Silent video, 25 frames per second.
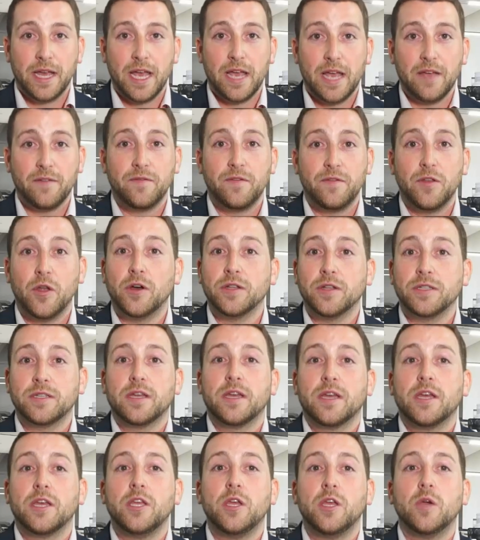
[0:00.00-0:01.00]
If not,
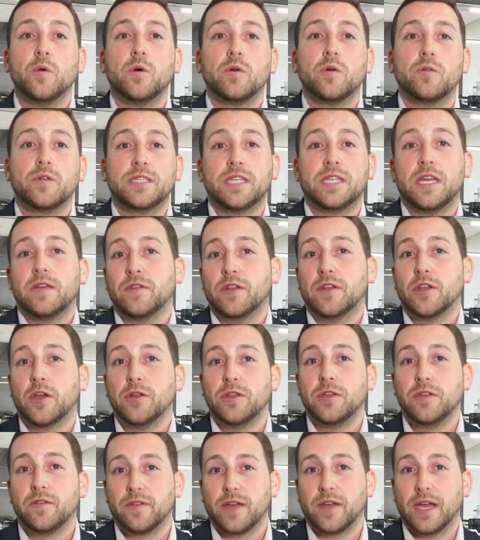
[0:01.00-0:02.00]
you will receive a
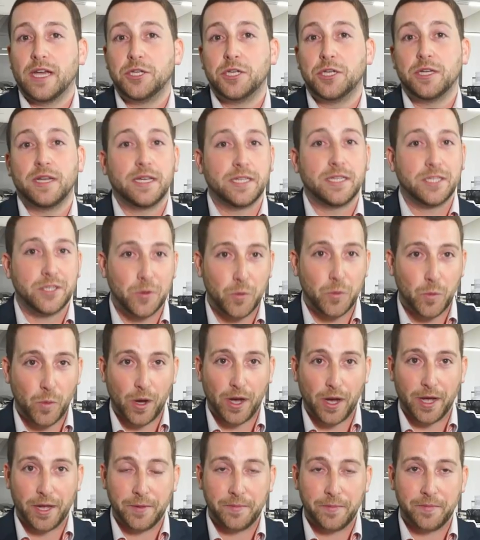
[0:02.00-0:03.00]
notification as to
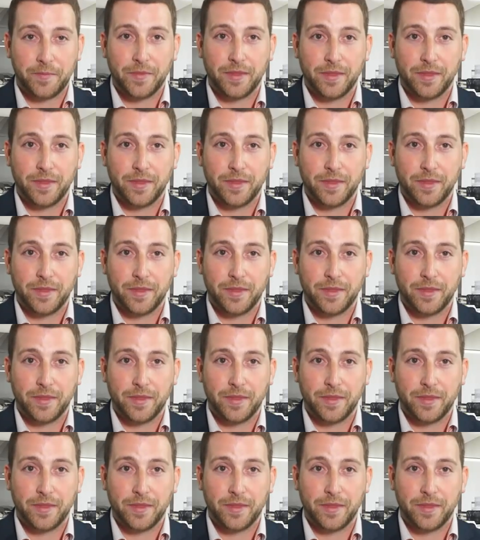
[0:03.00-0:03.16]
why.